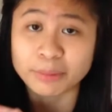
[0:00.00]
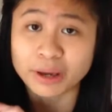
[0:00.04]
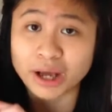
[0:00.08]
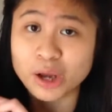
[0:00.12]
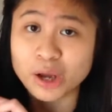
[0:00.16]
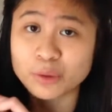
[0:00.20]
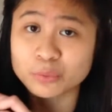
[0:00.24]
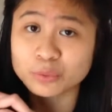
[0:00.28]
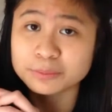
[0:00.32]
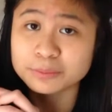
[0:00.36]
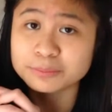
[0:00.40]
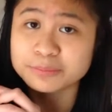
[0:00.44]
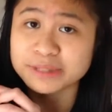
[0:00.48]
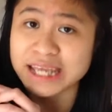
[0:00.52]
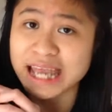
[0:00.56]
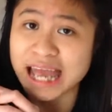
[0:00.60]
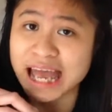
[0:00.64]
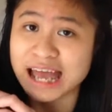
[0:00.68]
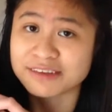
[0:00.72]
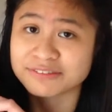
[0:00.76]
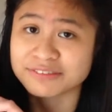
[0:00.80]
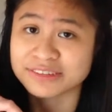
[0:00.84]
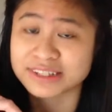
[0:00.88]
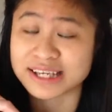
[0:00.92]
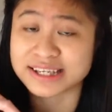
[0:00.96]
but I will be
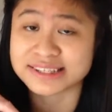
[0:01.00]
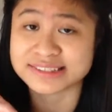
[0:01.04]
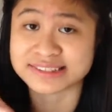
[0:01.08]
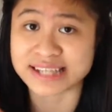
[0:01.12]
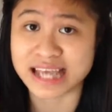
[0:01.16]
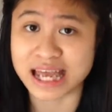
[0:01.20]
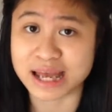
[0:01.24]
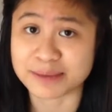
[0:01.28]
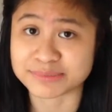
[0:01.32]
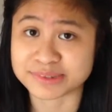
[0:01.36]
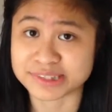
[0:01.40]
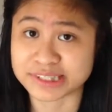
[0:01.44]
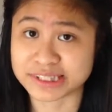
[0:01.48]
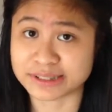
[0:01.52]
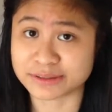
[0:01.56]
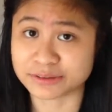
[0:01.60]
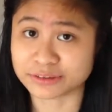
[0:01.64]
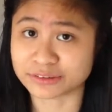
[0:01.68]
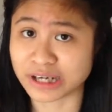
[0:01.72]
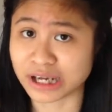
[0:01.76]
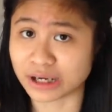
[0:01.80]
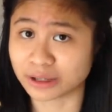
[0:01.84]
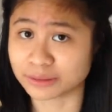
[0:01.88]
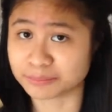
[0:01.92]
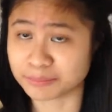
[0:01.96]
having exams in
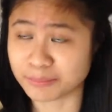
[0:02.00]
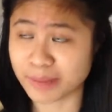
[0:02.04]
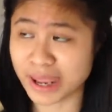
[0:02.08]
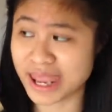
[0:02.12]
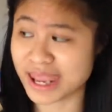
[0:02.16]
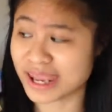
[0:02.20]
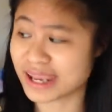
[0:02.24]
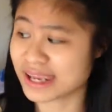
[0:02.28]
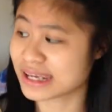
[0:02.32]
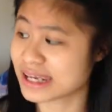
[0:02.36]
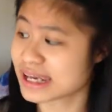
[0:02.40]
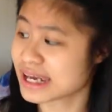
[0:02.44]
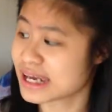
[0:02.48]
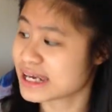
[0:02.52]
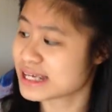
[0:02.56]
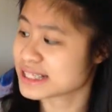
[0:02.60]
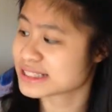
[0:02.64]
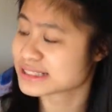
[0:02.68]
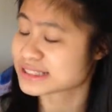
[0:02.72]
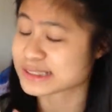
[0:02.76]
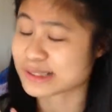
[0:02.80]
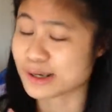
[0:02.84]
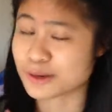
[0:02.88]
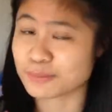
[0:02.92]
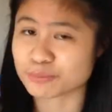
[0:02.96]
around May,
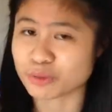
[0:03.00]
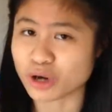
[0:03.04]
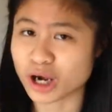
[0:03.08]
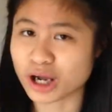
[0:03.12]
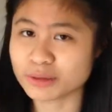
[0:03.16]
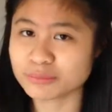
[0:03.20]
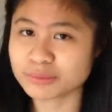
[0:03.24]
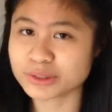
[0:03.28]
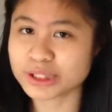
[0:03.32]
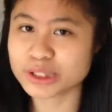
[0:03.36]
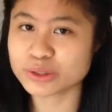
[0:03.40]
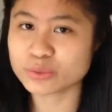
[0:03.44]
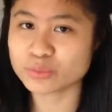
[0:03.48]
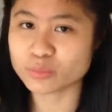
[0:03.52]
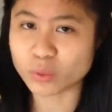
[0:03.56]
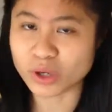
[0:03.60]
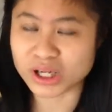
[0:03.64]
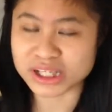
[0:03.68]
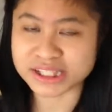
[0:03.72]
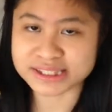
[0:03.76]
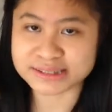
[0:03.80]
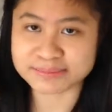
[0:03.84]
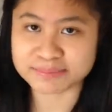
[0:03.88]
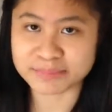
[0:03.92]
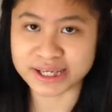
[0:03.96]
so probably
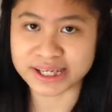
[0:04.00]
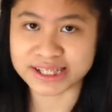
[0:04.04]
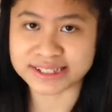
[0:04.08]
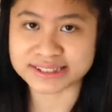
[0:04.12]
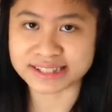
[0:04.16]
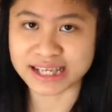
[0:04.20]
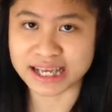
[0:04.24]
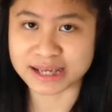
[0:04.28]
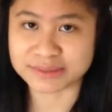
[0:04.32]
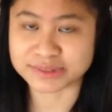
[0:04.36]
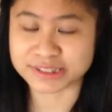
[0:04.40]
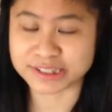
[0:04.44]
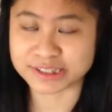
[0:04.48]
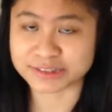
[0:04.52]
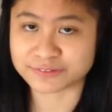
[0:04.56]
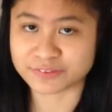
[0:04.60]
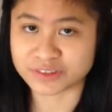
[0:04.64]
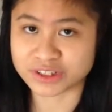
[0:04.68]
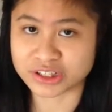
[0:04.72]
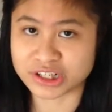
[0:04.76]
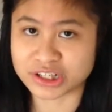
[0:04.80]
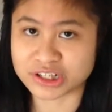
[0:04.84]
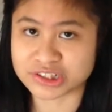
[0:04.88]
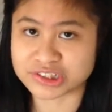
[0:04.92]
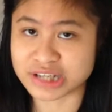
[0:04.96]
once my exams is
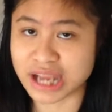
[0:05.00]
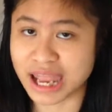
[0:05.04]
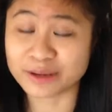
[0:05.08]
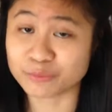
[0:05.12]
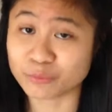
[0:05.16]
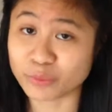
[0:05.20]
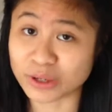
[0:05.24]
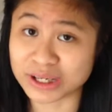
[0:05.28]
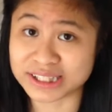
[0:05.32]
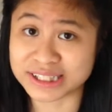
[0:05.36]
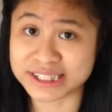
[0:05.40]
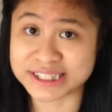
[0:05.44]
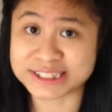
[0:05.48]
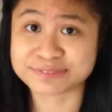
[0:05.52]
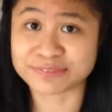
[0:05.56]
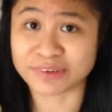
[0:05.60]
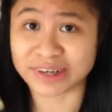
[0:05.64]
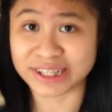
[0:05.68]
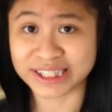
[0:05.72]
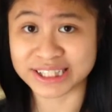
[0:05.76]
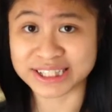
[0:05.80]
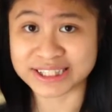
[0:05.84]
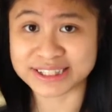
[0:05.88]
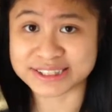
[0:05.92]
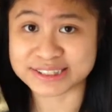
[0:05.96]
finished, and when it's
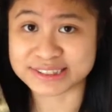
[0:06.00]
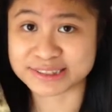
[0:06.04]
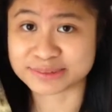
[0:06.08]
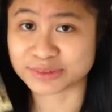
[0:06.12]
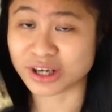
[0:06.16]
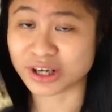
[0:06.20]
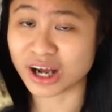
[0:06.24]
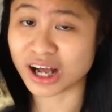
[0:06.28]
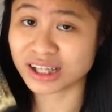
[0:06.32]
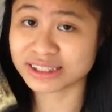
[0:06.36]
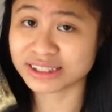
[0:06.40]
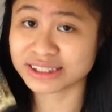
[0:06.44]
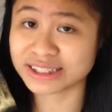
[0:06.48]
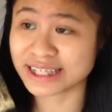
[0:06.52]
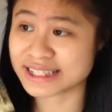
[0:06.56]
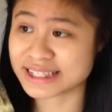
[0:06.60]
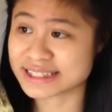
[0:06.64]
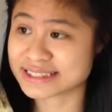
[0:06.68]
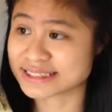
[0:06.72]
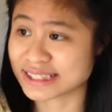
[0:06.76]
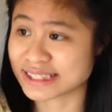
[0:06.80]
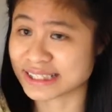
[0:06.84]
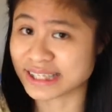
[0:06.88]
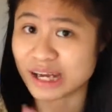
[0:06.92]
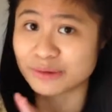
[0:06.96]
finally the summer
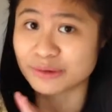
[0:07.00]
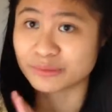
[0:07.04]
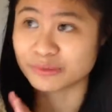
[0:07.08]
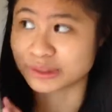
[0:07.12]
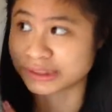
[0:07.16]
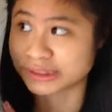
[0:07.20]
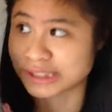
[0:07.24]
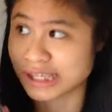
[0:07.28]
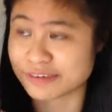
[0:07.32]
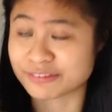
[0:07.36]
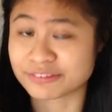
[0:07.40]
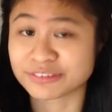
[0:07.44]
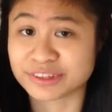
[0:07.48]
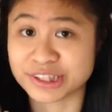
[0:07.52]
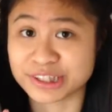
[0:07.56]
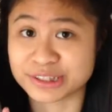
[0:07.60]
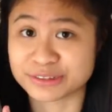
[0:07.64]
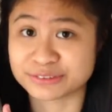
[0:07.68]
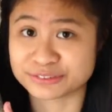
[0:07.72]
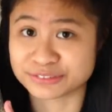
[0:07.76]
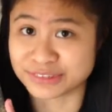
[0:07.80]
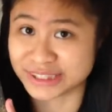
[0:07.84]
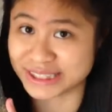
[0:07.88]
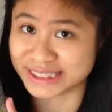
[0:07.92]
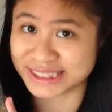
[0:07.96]
holidays, then I will
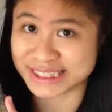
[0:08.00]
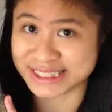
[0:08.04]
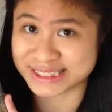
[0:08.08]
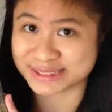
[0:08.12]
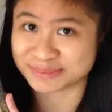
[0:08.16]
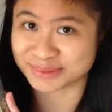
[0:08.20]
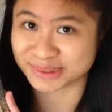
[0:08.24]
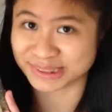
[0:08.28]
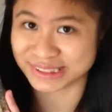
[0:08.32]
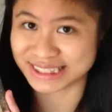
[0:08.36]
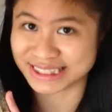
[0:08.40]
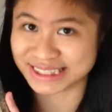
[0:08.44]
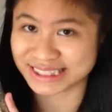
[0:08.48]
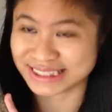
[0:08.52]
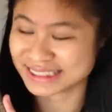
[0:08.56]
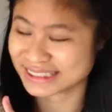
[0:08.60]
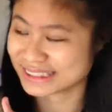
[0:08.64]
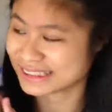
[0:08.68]
definitely read this book.